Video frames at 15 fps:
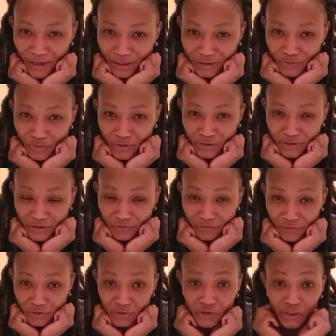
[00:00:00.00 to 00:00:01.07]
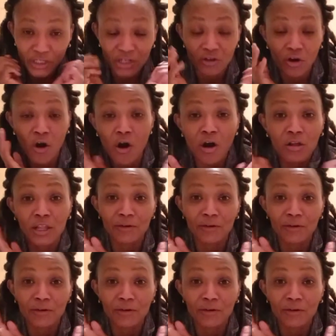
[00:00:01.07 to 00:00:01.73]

past, present, and future, and on all